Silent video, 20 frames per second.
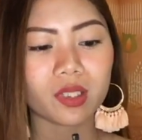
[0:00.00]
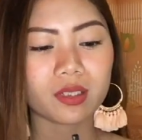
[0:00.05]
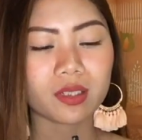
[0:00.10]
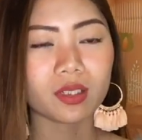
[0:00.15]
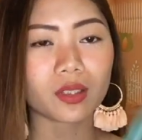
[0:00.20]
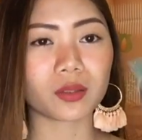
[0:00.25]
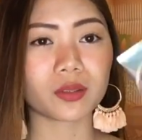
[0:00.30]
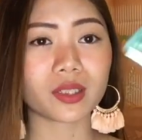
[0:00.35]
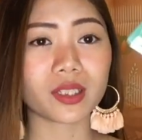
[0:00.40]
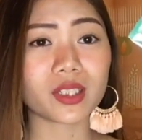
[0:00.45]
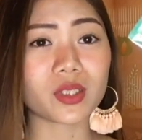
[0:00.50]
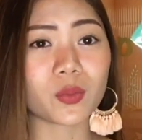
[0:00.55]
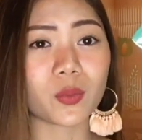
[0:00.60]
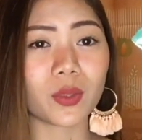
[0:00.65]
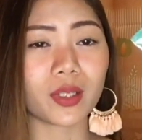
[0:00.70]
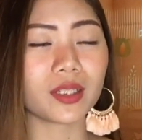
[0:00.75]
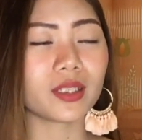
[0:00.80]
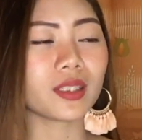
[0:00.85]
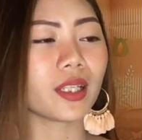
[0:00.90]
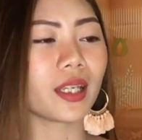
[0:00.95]
So this
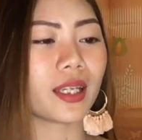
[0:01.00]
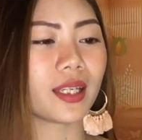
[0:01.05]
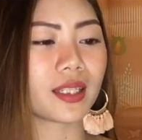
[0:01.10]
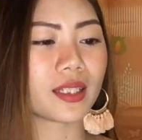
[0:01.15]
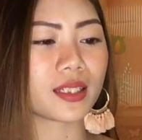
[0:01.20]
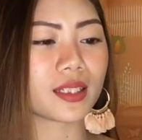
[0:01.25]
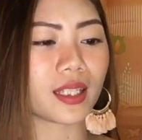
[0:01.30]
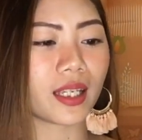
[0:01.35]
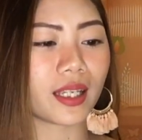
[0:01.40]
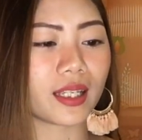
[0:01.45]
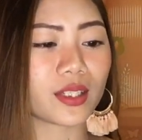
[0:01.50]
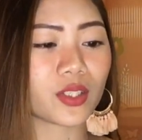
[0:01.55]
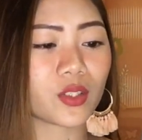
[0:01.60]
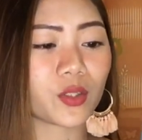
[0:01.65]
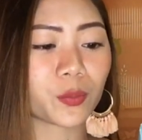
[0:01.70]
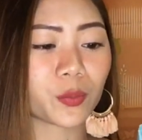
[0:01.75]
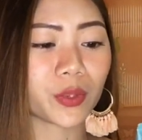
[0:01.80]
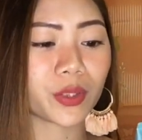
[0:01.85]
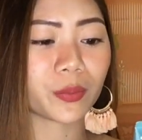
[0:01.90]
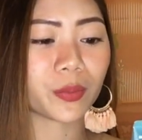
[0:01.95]
one is a
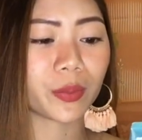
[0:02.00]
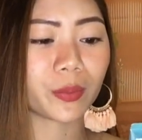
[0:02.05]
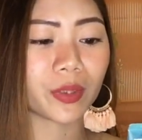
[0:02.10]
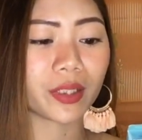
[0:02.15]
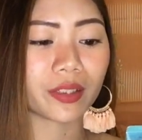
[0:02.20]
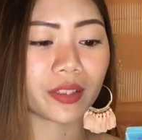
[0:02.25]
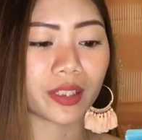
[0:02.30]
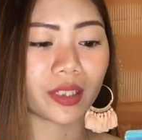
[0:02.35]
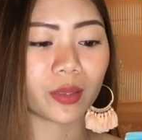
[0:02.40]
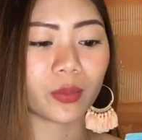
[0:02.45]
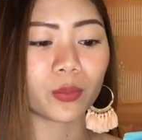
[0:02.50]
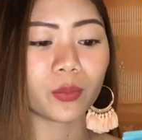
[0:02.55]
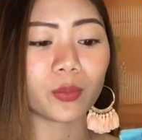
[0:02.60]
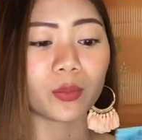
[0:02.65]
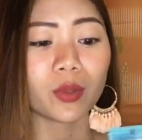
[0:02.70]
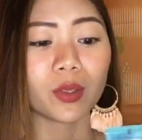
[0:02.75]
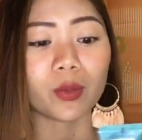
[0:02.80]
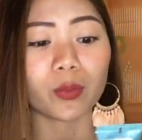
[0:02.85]
super B B cream